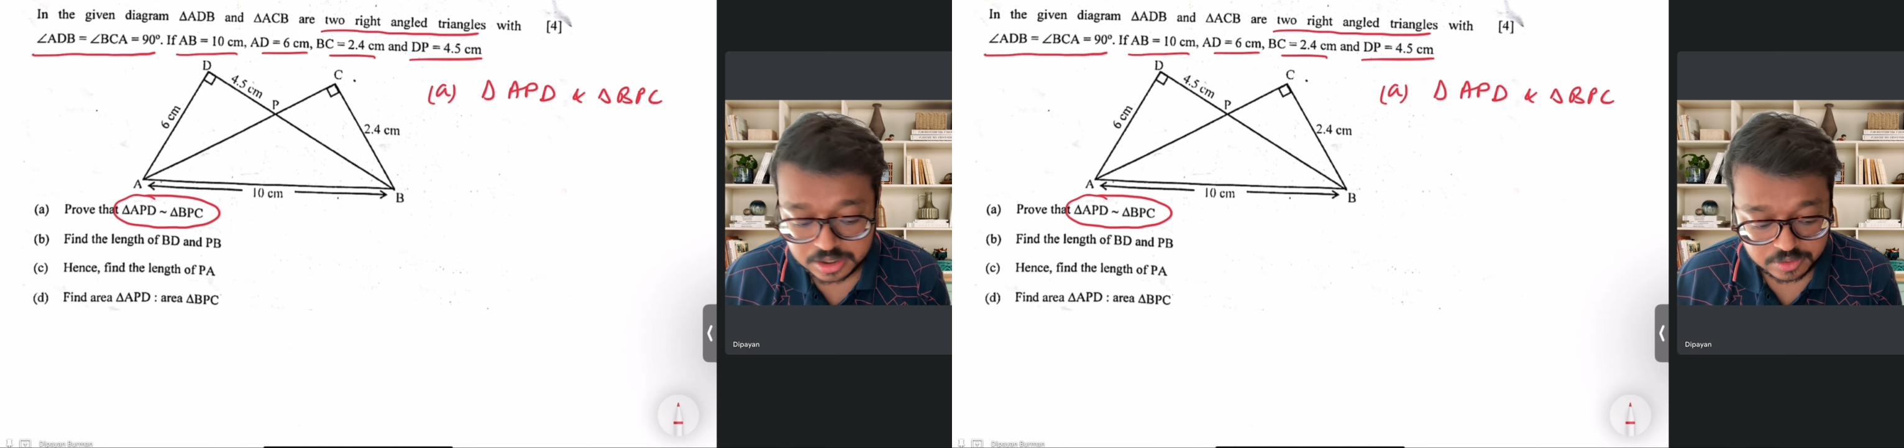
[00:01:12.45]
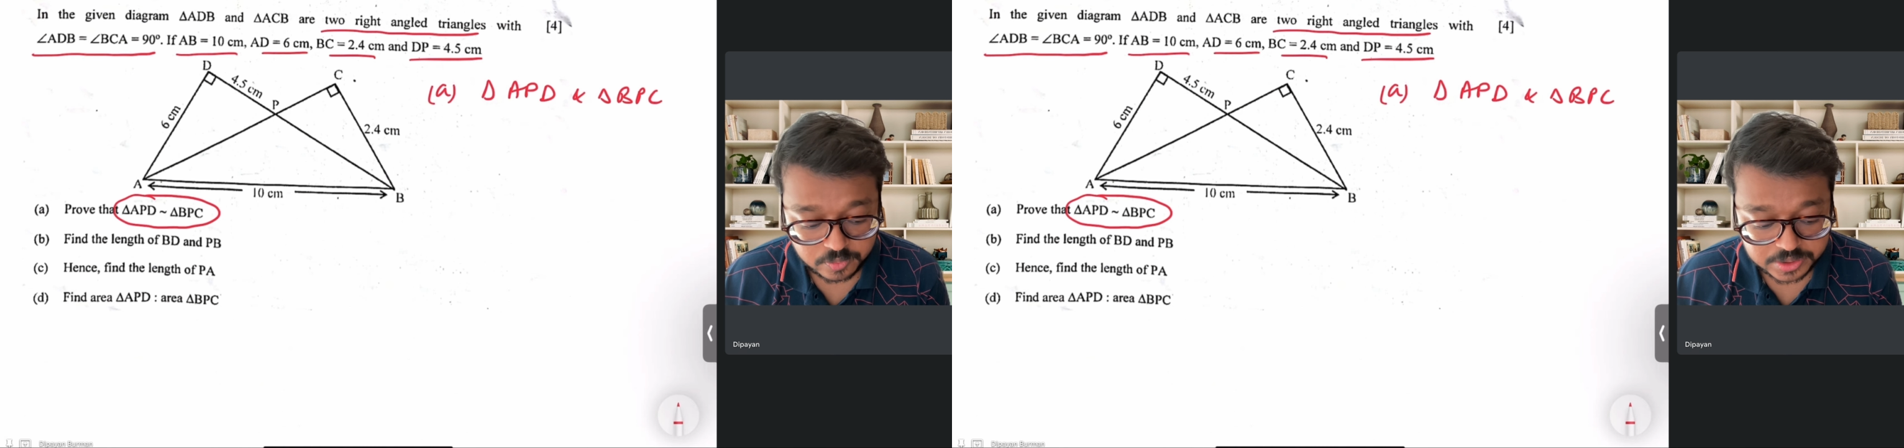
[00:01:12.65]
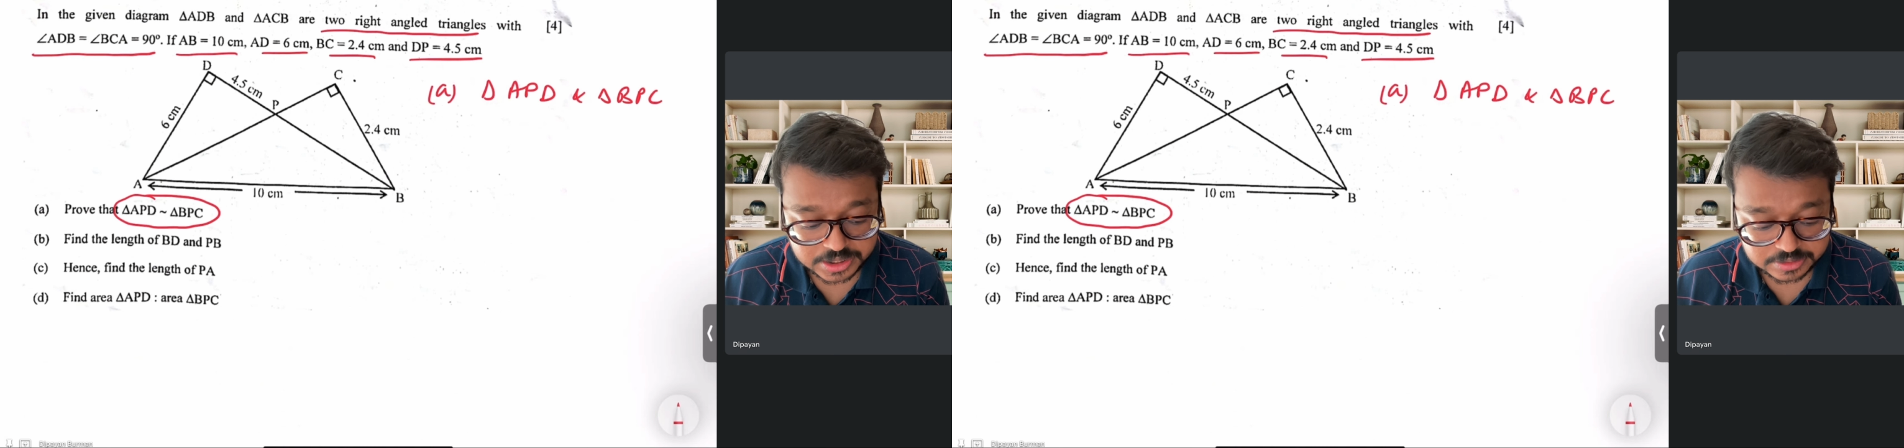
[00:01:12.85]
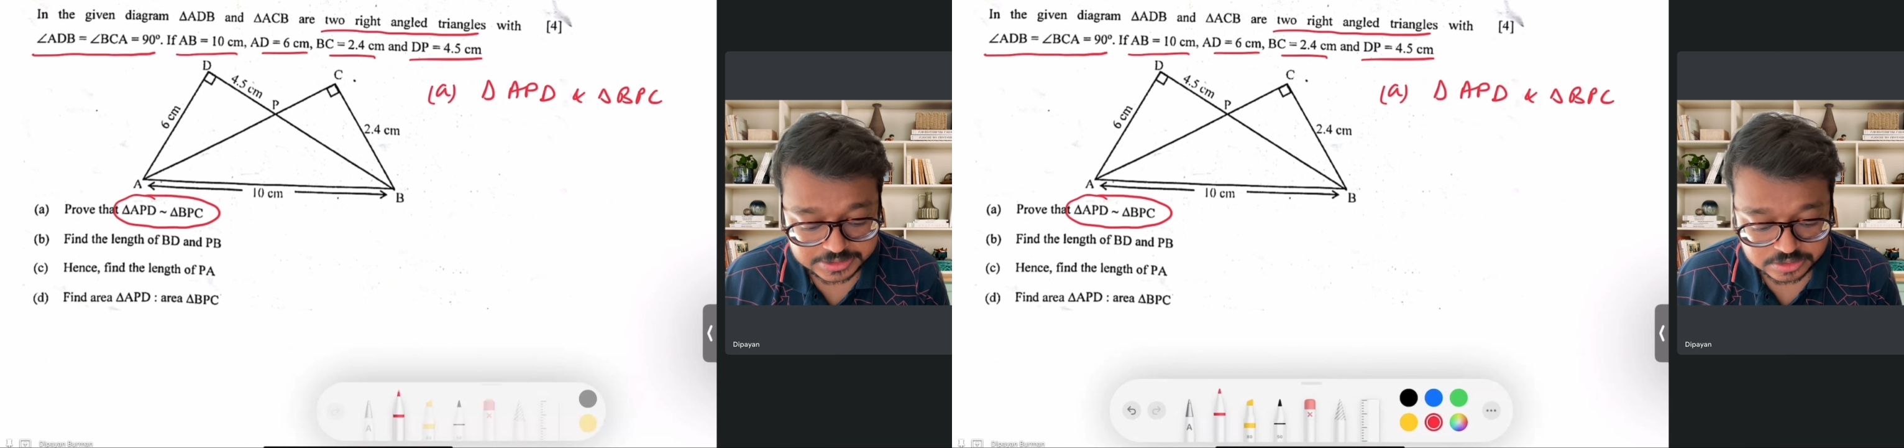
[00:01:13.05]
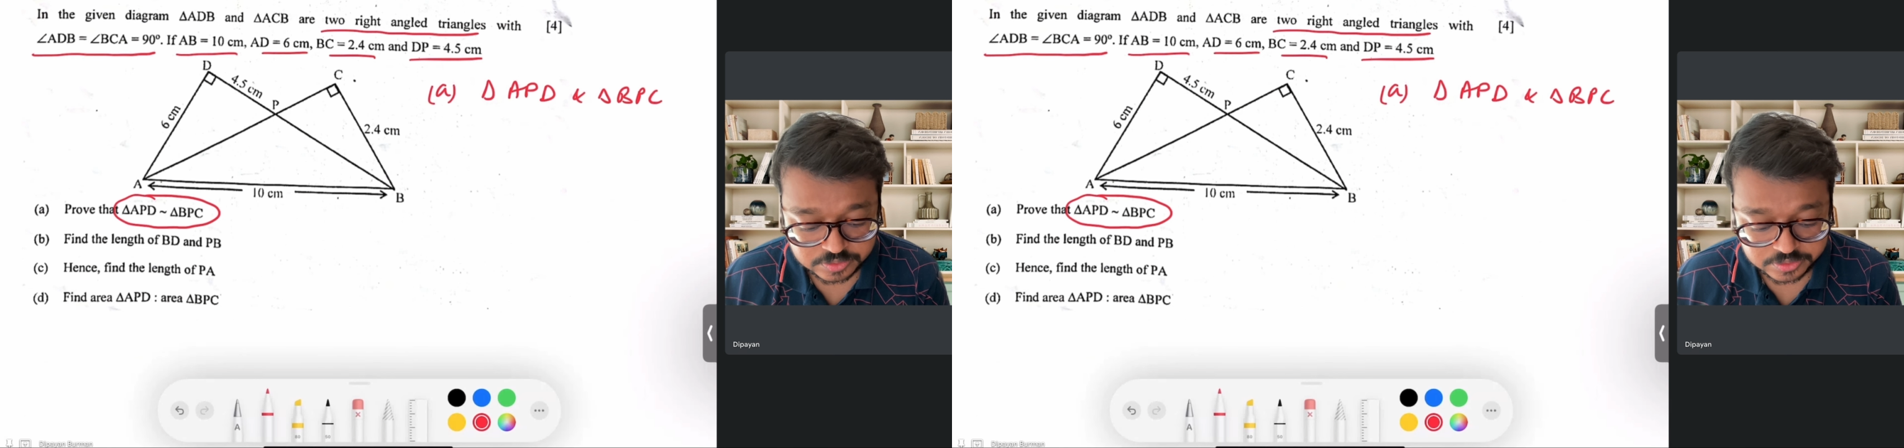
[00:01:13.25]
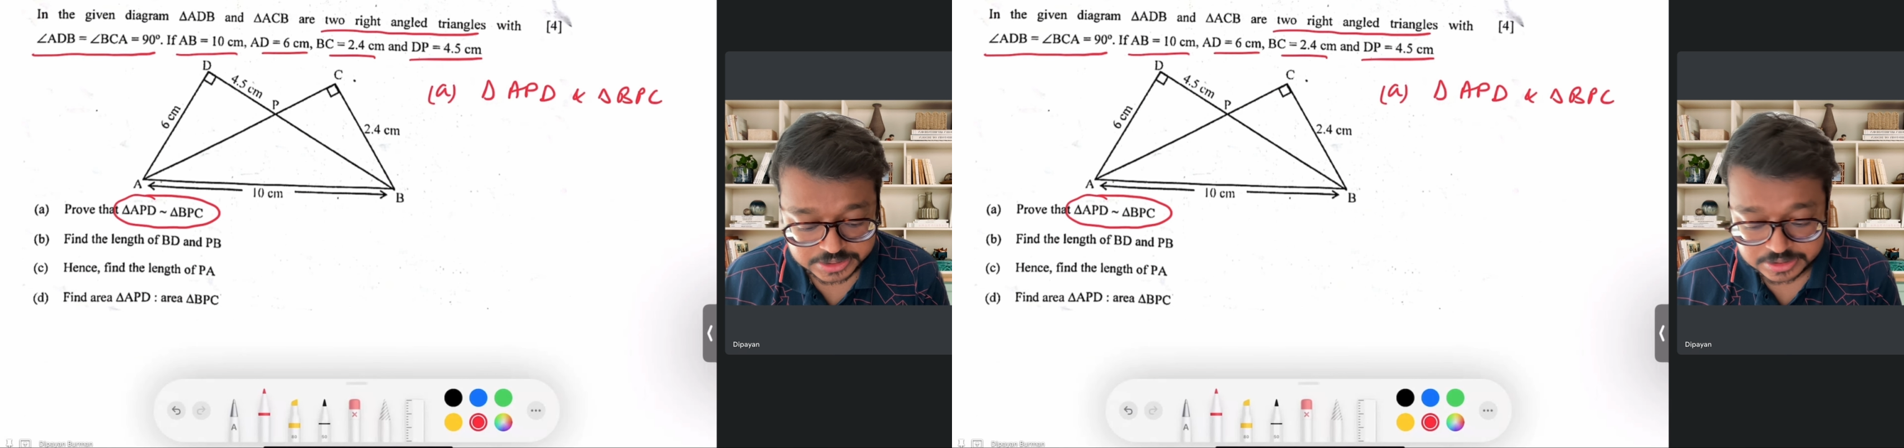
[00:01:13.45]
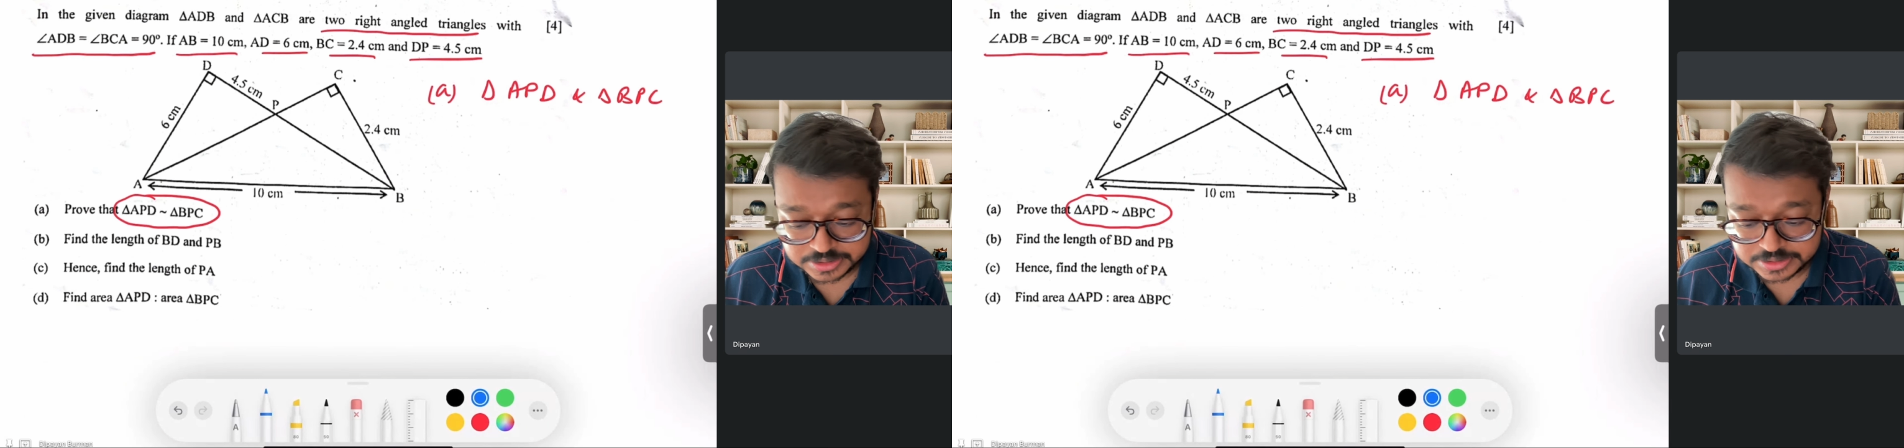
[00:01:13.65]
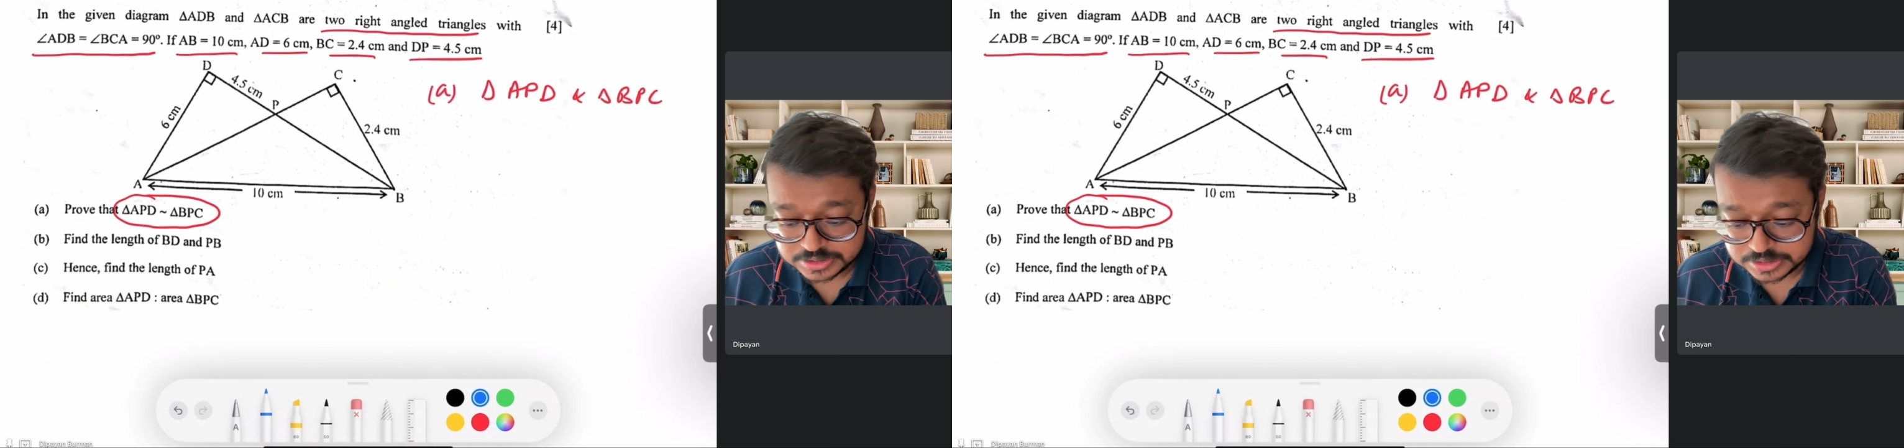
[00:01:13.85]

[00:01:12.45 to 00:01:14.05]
where are these two triangles?